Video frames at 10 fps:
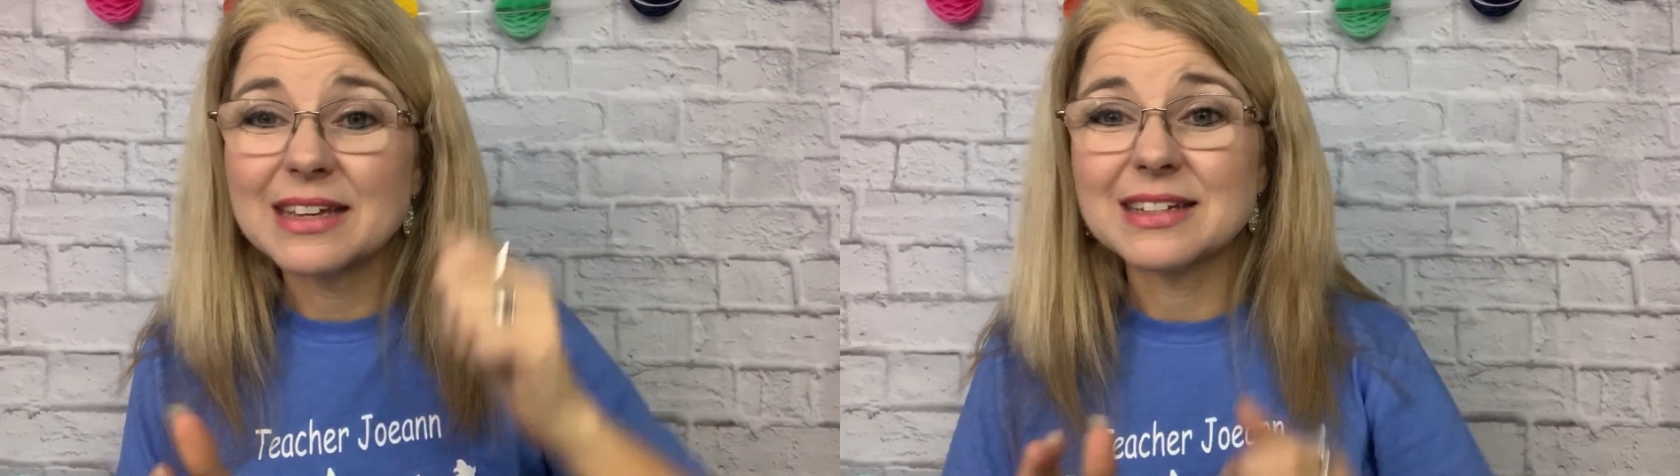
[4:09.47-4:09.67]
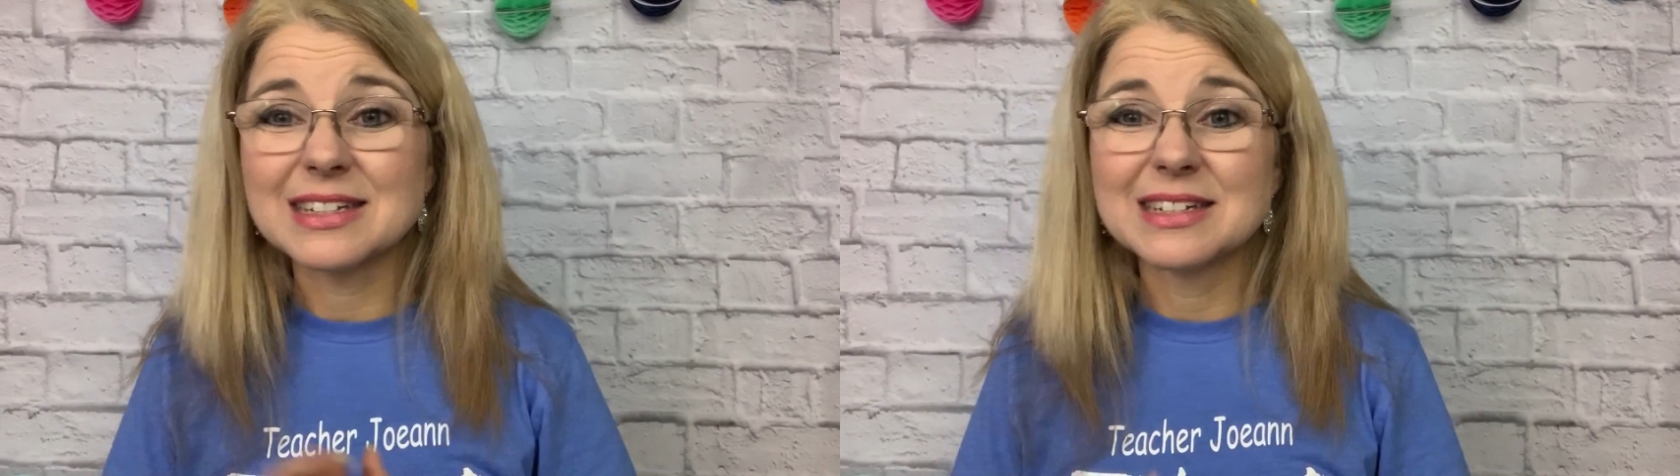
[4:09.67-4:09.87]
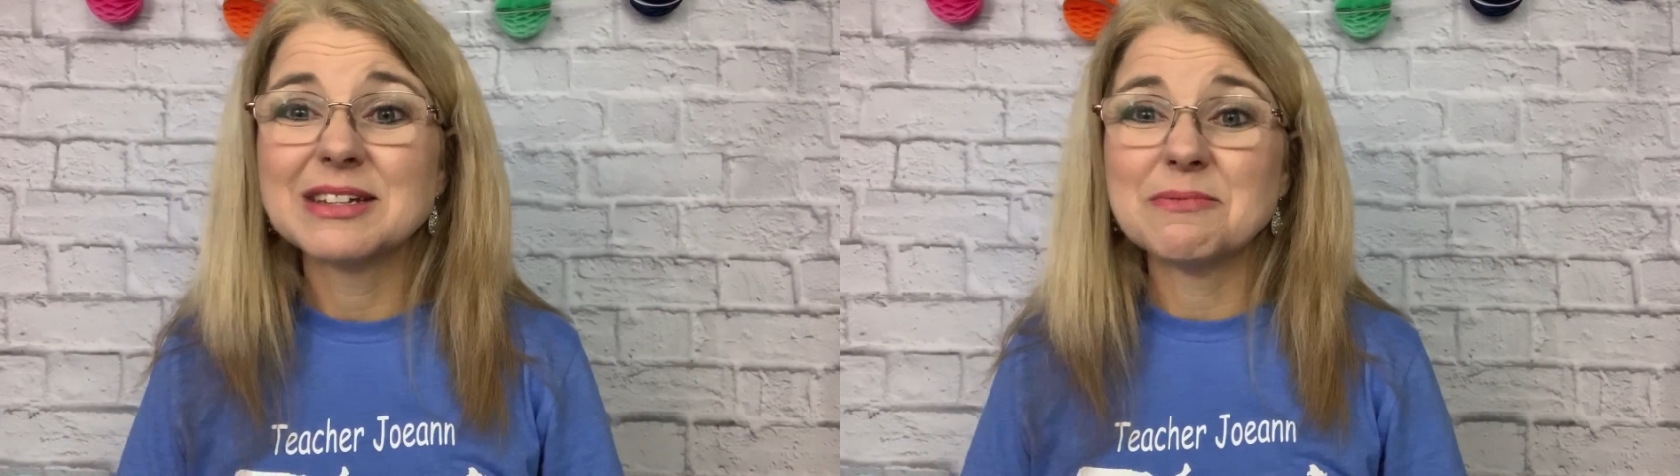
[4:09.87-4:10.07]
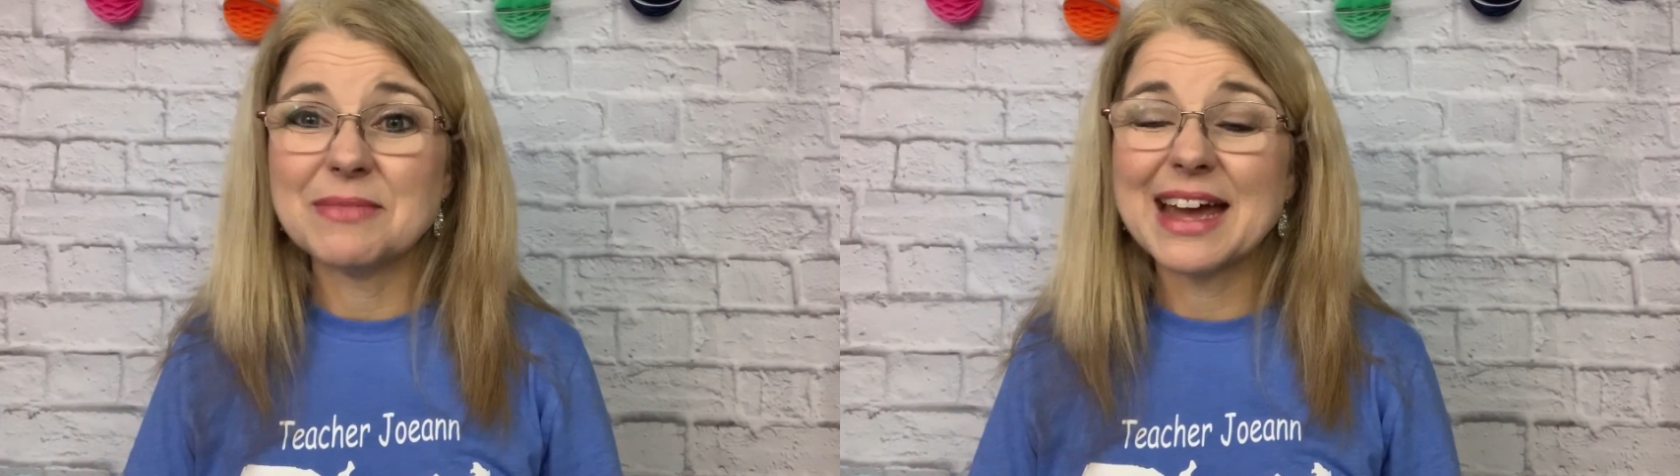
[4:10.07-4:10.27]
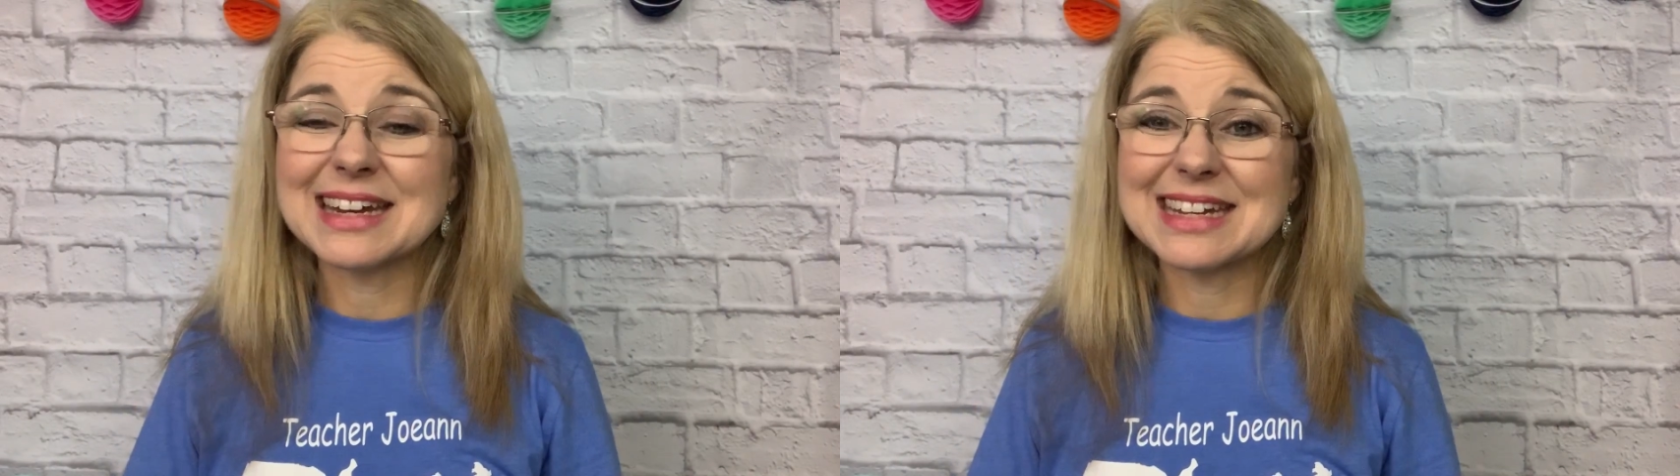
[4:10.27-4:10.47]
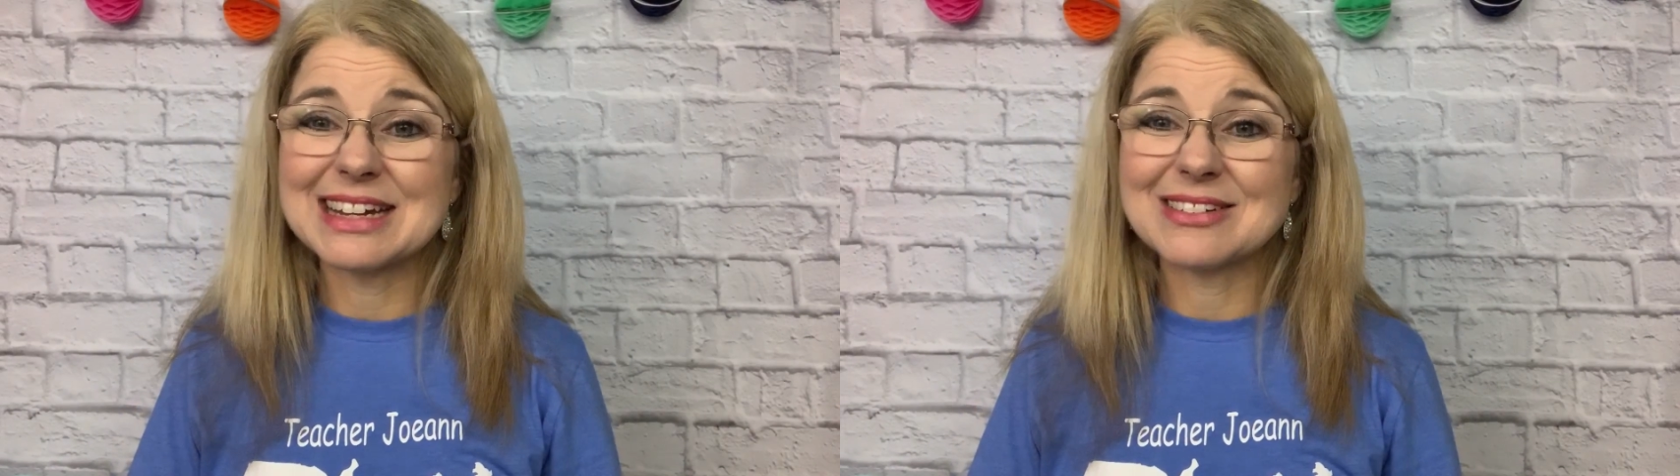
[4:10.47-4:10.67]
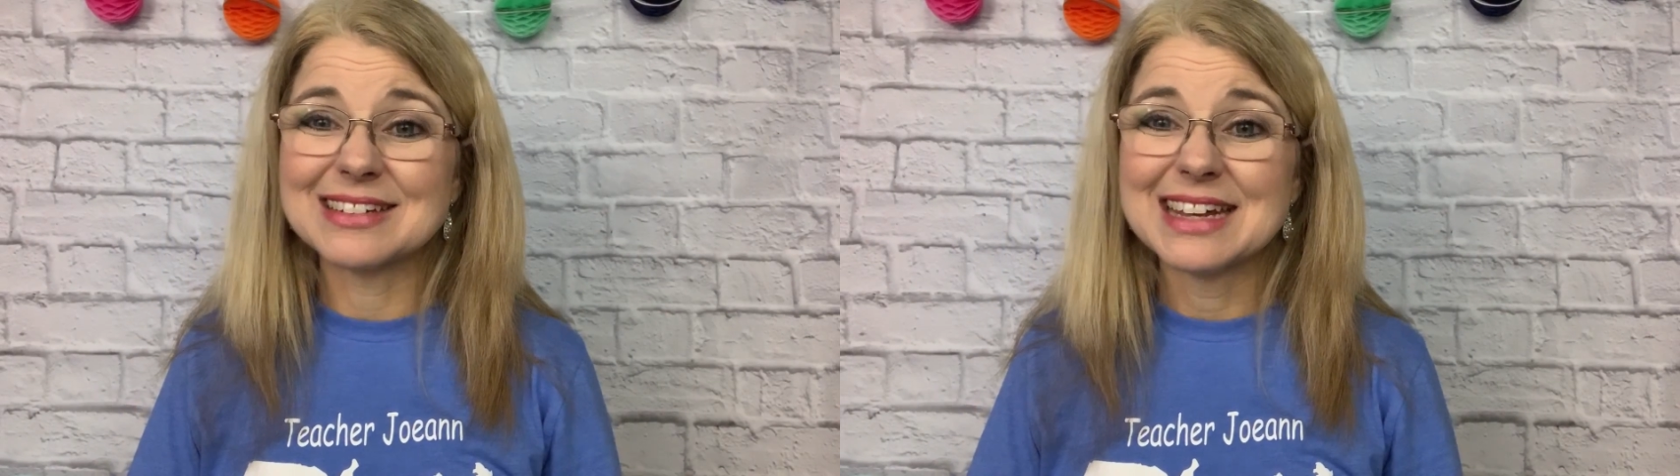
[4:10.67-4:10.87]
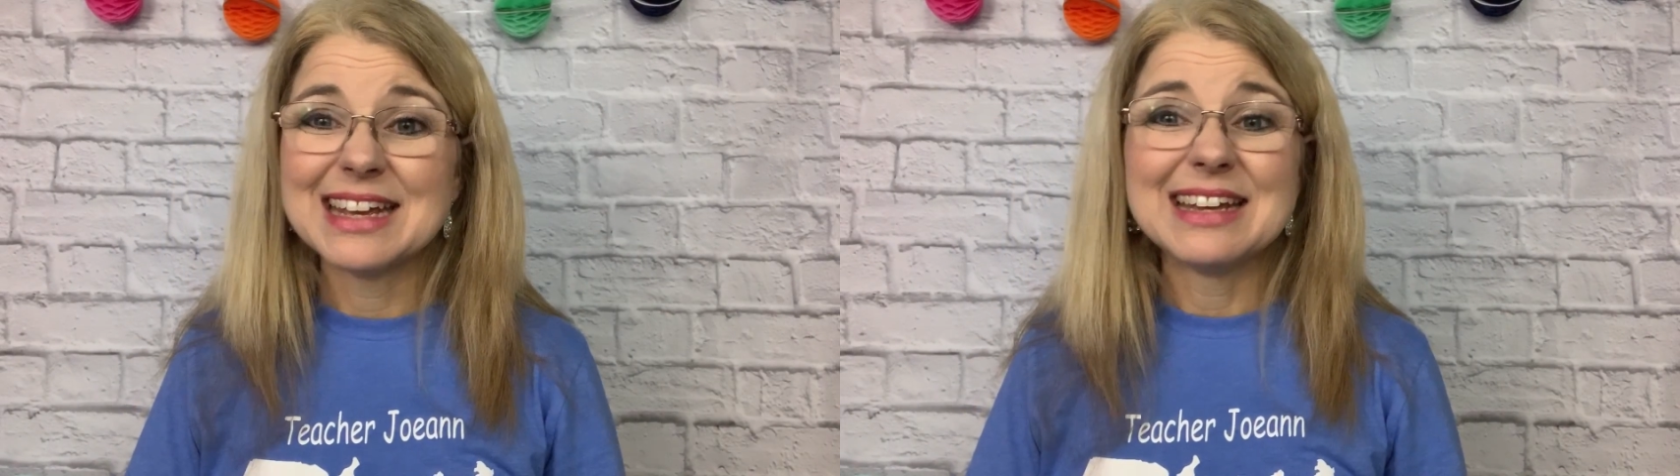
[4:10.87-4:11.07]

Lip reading: it back down.